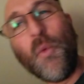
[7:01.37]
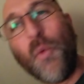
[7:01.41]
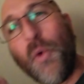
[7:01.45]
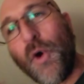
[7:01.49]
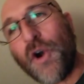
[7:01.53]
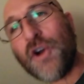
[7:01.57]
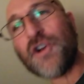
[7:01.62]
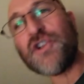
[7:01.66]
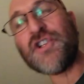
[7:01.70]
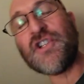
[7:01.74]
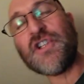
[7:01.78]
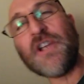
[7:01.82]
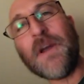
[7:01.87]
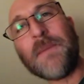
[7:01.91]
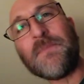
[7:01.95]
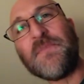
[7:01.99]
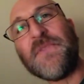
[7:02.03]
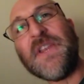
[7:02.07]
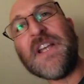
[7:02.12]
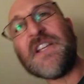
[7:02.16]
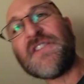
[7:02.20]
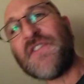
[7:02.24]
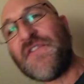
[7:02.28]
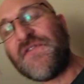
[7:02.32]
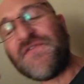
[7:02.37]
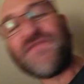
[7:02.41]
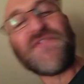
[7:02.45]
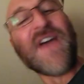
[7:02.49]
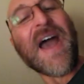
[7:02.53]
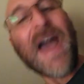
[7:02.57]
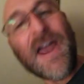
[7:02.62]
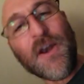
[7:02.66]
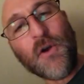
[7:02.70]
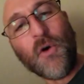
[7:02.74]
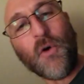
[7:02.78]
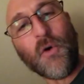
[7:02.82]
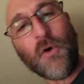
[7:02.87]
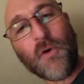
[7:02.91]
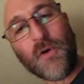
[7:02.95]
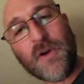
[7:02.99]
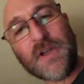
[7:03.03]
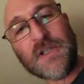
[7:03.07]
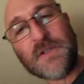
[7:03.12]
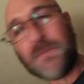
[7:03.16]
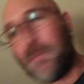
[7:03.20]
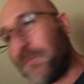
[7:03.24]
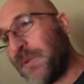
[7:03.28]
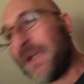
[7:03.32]
worship this fat
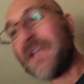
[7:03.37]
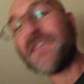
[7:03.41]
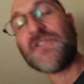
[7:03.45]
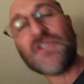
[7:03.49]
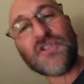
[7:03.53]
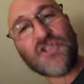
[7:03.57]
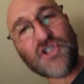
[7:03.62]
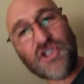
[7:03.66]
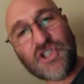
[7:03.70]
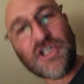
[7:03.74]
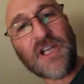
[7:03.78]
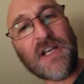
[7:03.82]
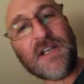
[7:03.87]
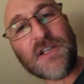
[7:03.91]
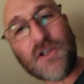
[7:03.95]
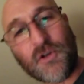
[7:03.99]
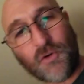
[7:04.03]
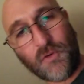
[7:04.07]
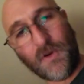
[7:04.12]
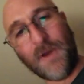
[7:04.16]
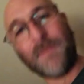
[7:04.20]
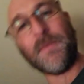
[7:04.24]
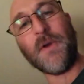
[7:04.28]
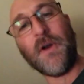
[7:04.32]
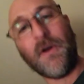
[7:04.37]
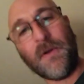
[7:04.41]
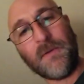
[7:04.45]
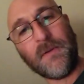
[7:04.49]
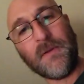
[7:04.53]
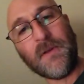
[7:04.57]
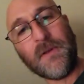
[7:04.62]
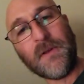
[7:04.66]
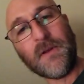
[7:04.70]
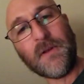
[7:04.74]
orange piece of shit criminal.